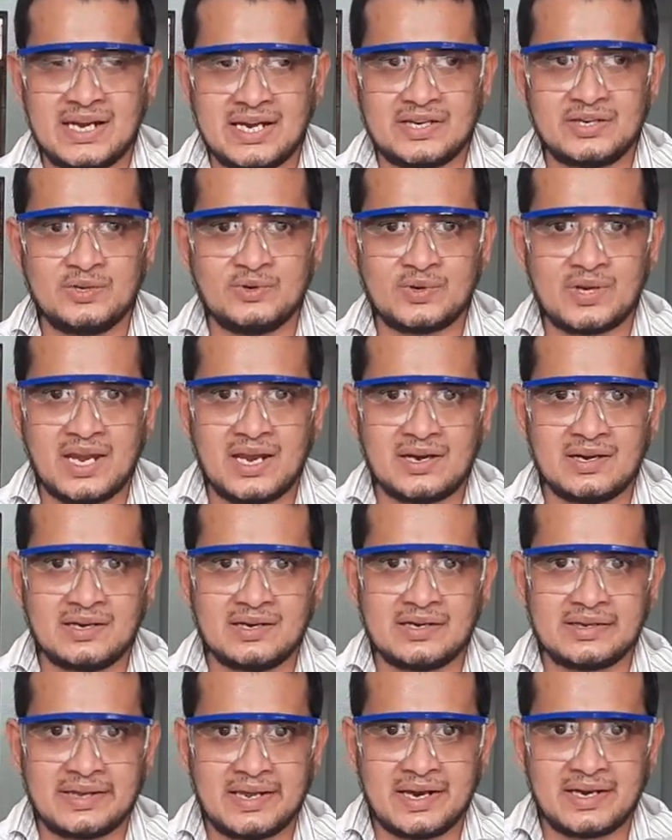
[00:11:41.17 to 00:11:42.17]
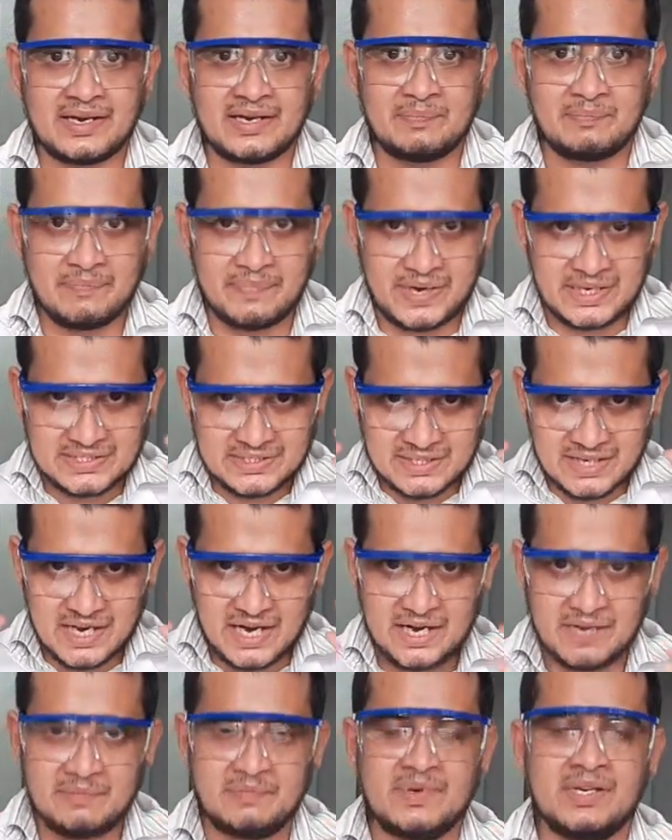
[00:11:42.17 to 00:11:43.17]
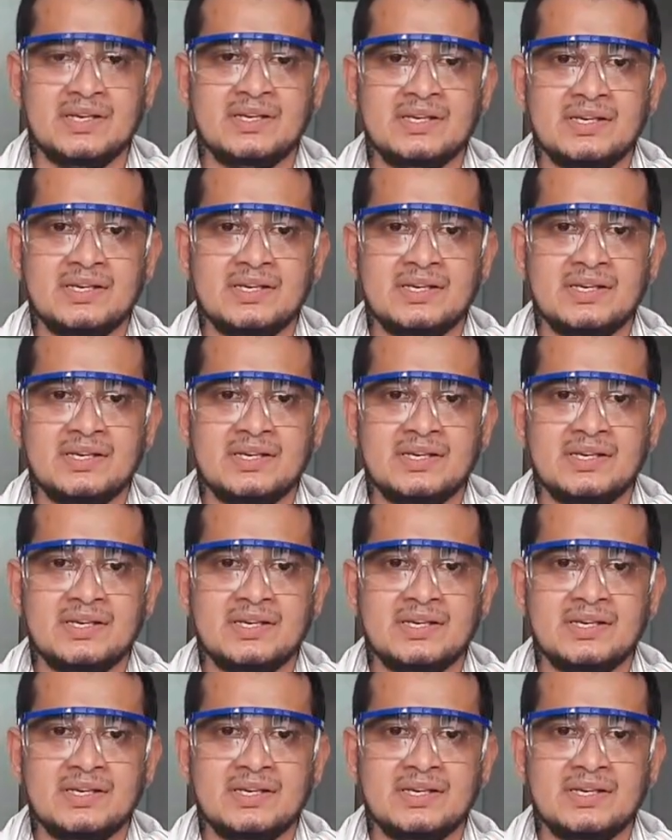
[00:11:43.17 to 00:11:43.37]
and you can get a prescribed